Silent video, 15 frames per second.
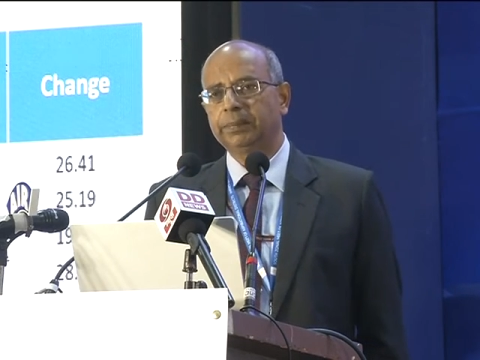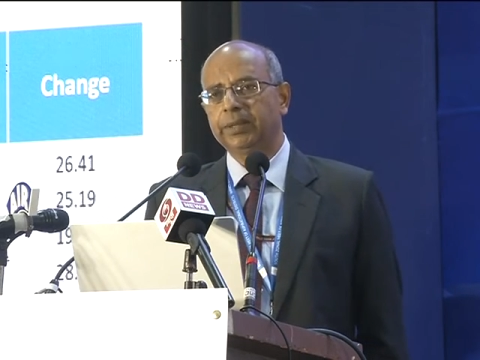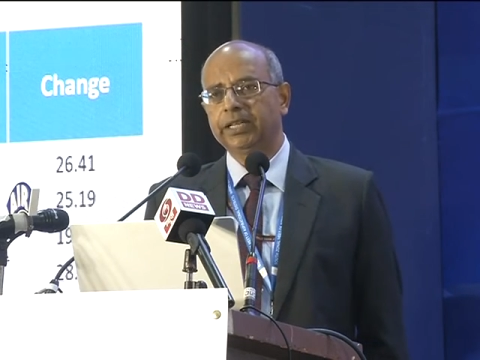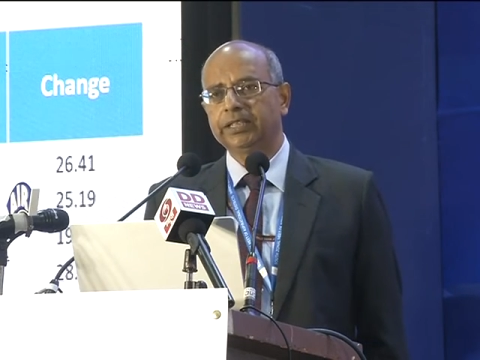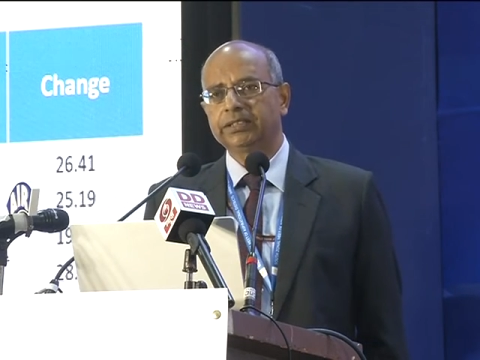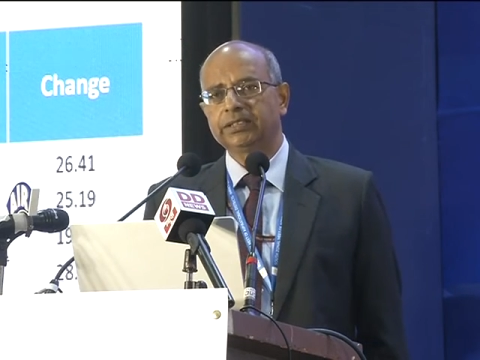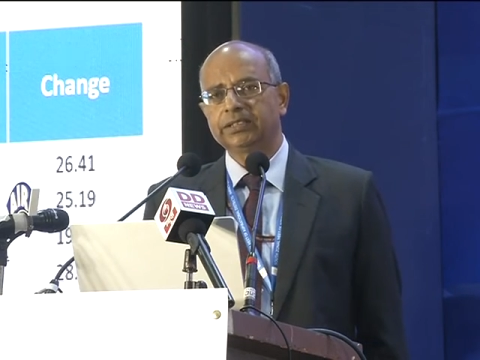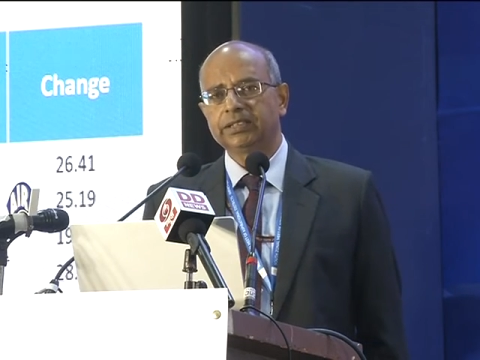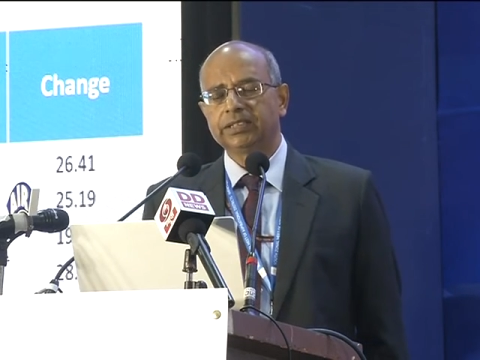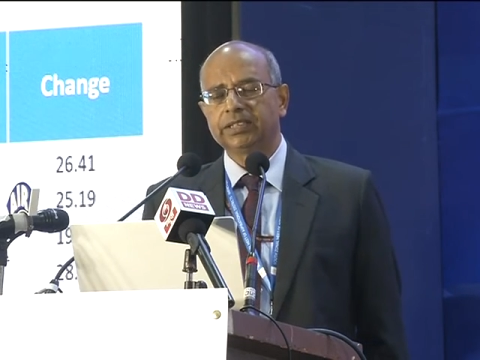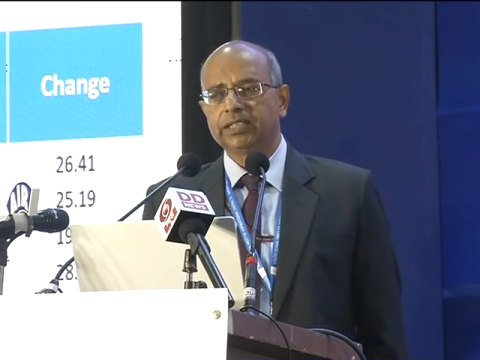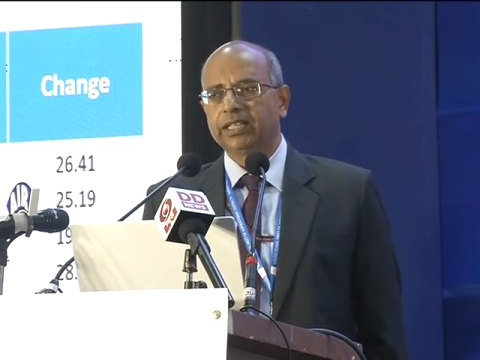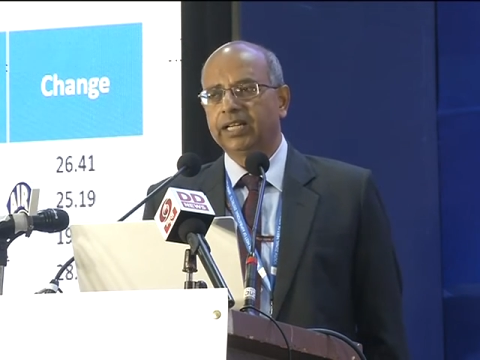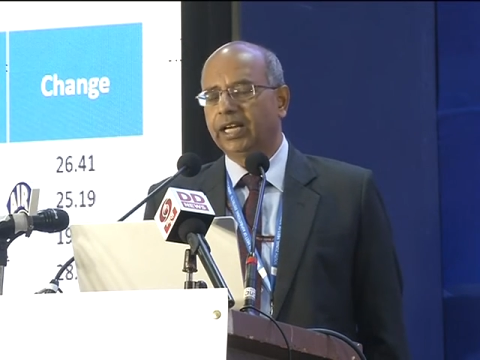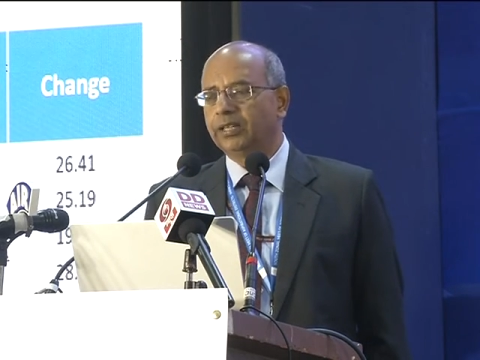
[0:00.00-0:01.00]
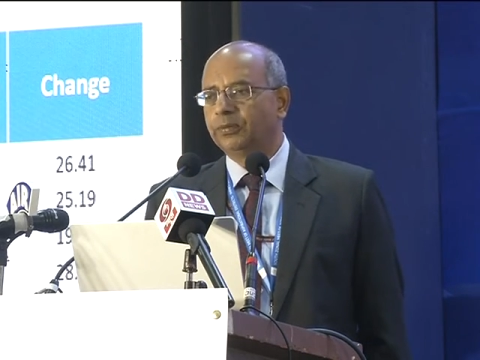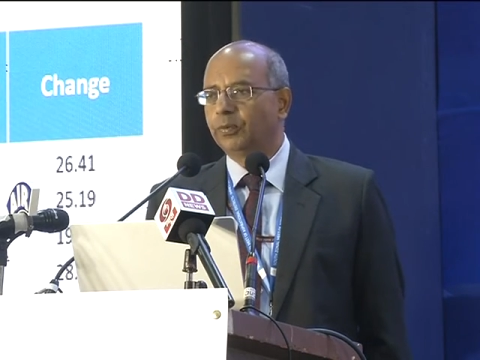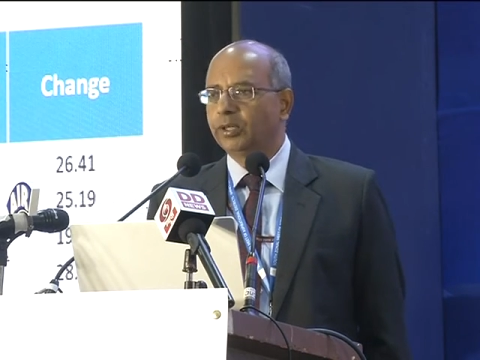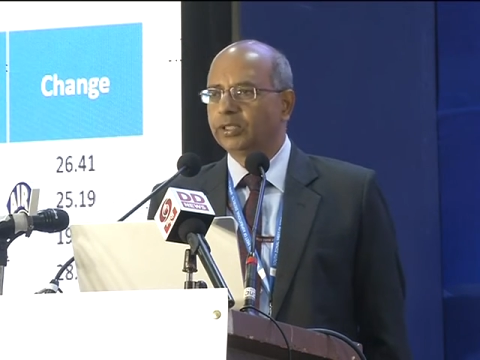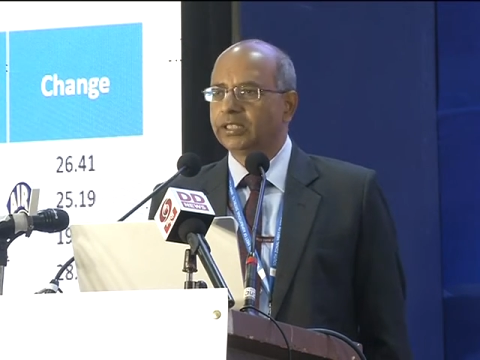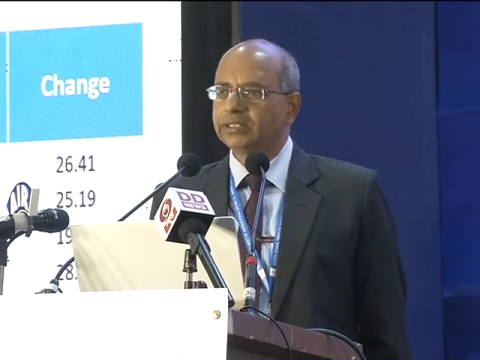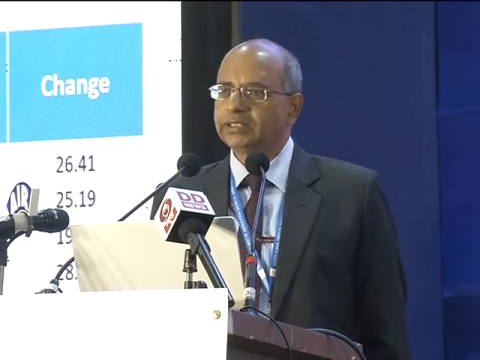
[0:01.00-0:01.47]
place and
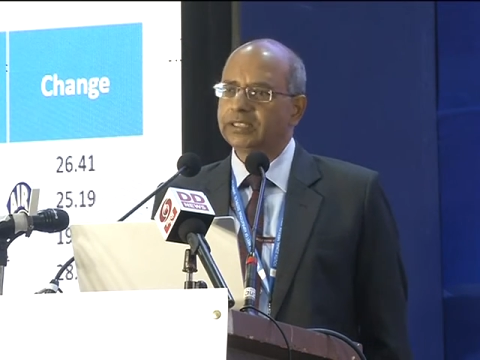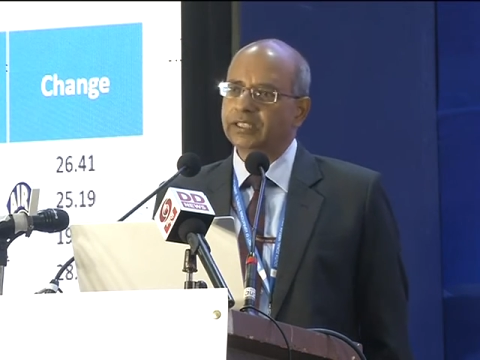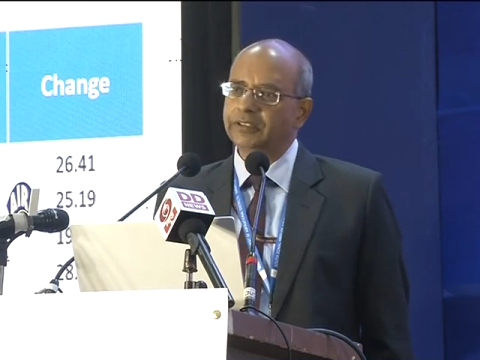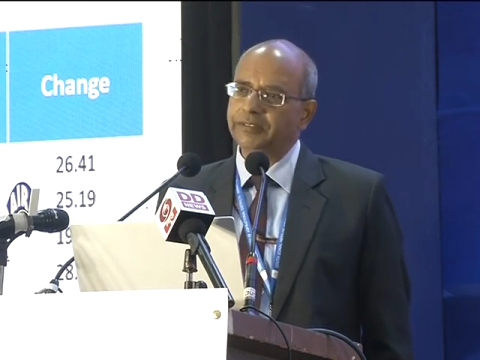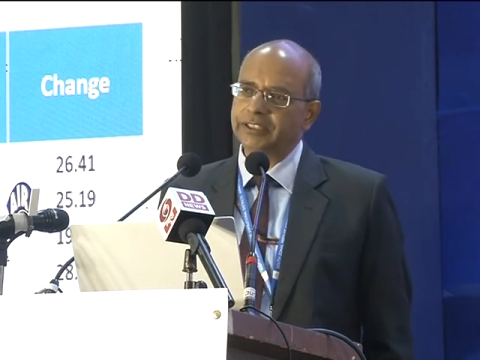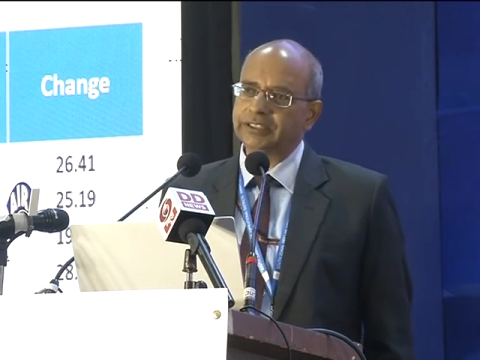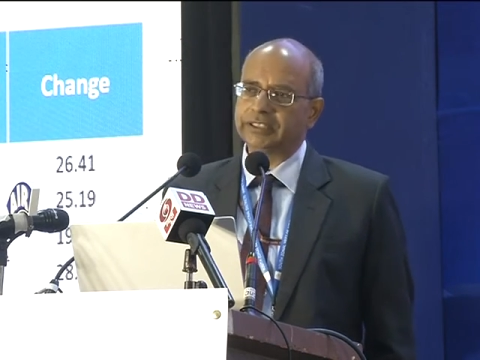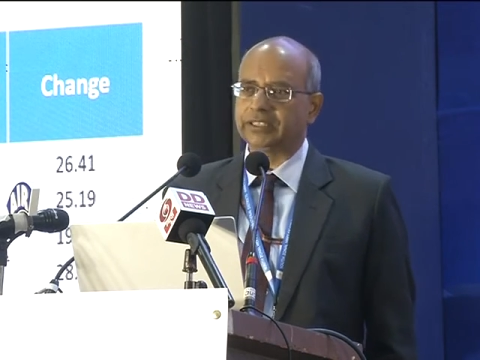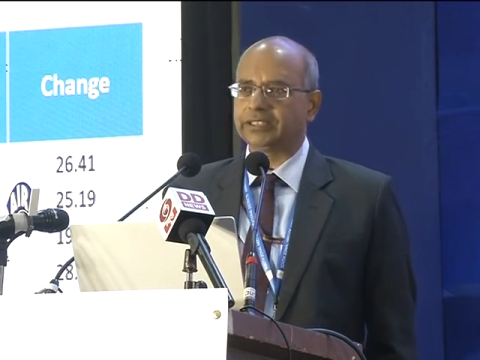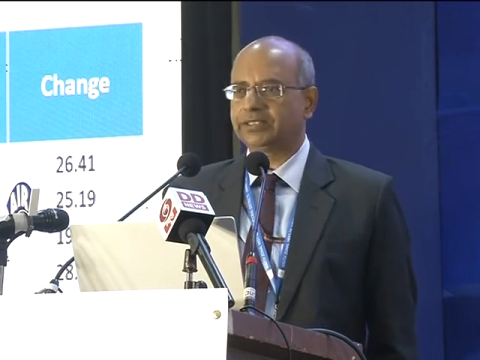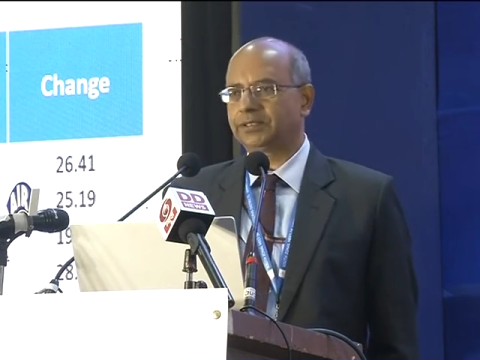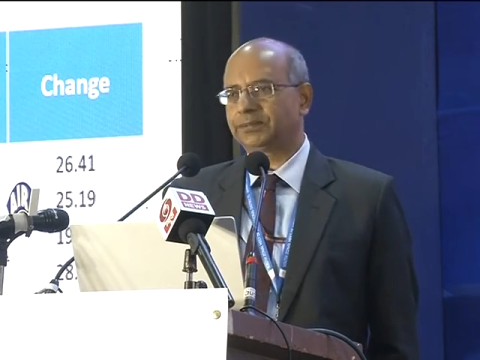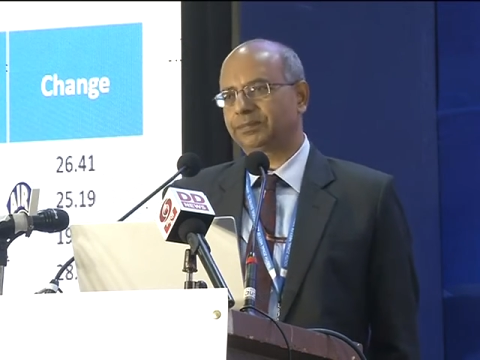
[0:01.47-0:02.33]
what the survey says.